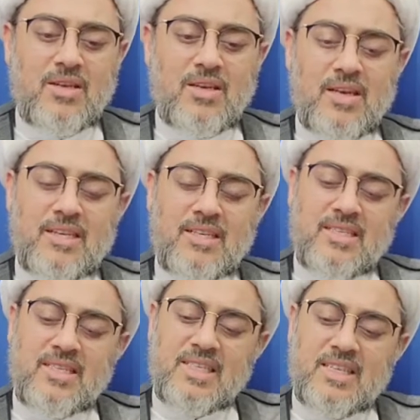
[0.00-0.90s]
It
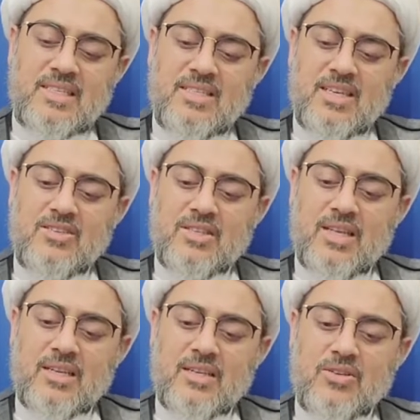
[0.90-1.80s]
isn't as such
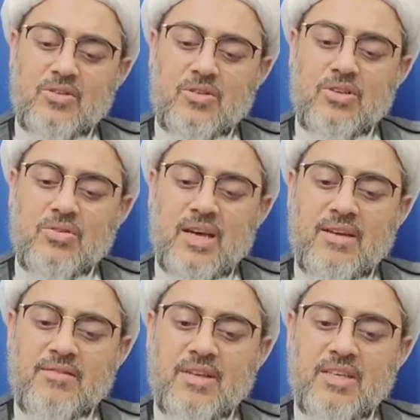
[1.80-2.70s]
that you're going to
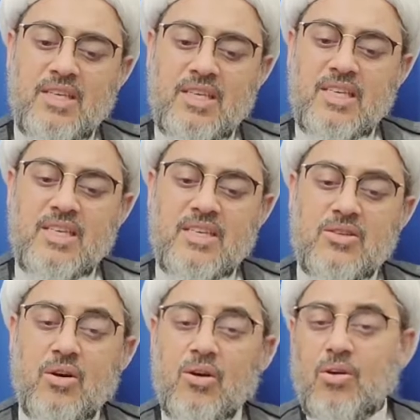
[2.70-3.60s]
have an ease
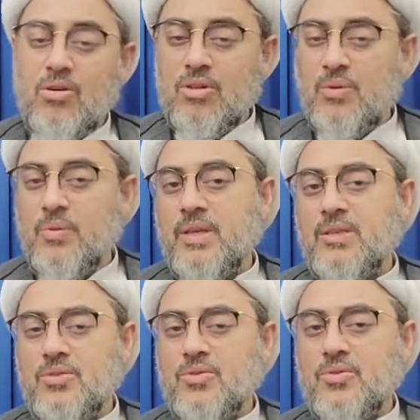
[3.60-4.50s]
all the way
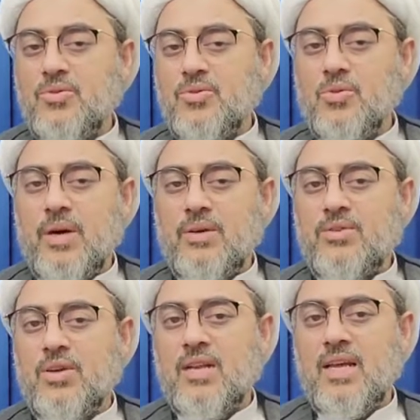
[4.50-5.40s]

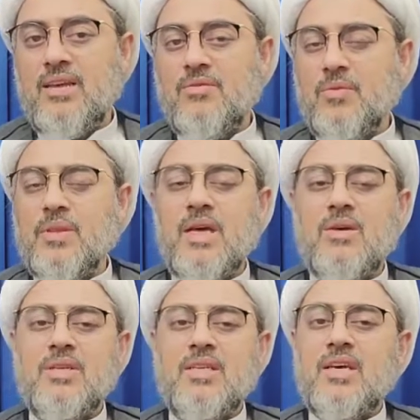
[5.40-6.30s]
throughout your life
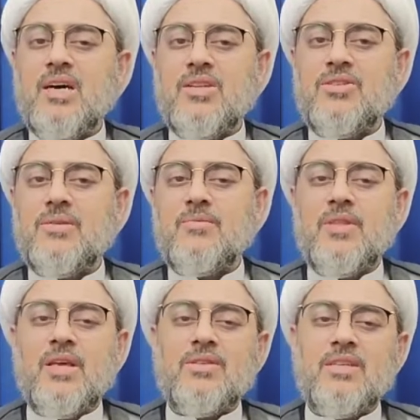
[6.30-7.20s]
without any hardship,
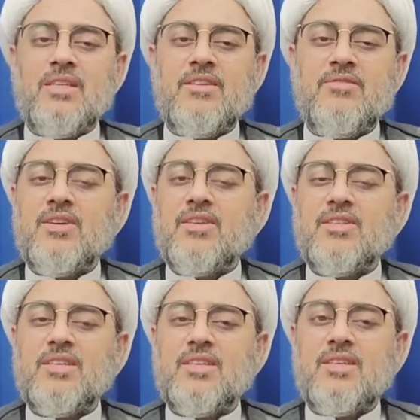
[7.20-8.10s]
without any difficulty.